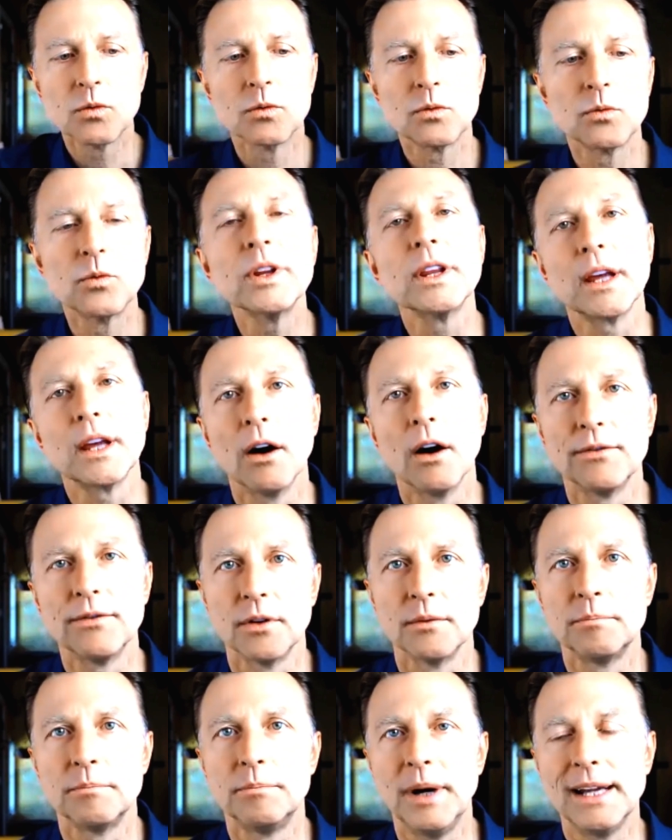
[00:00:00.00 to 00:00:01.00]
really
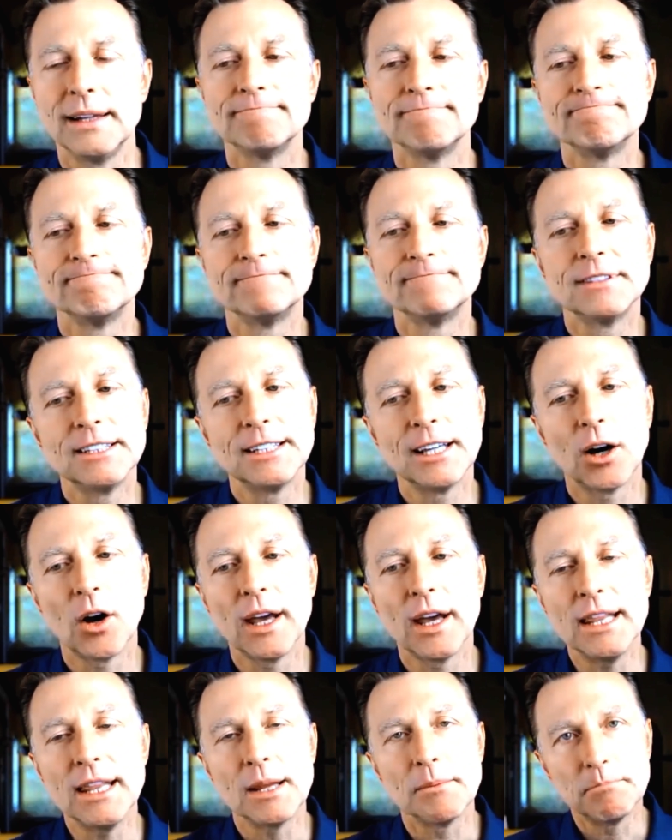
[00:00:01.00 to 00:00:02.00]
helpful. But
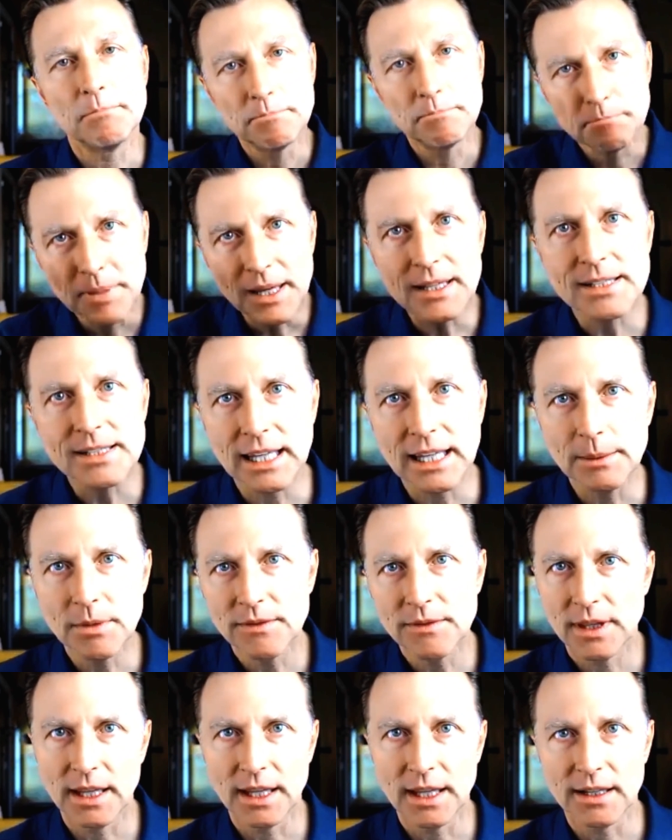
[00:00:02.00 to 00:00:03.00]
in the big scheme
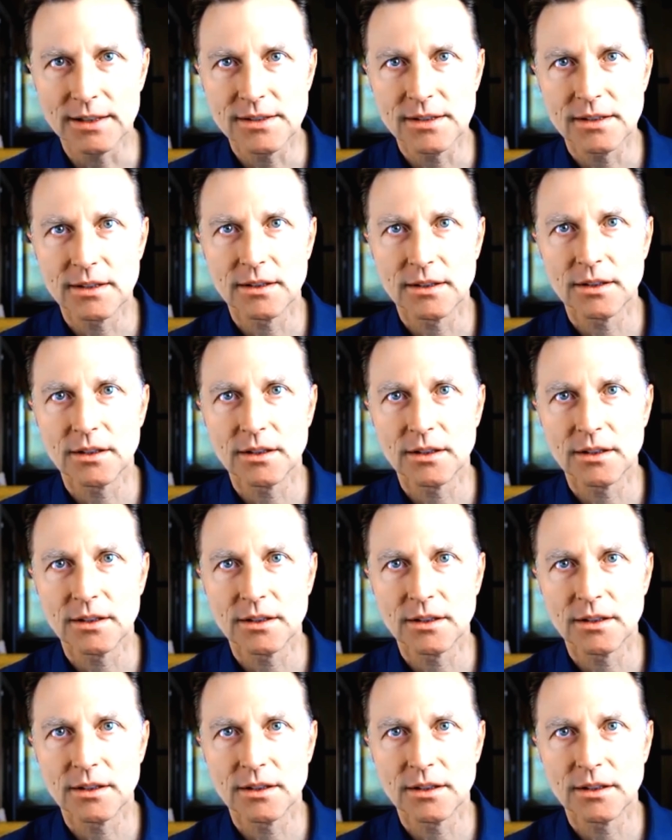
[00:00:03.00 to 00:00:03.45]
of things,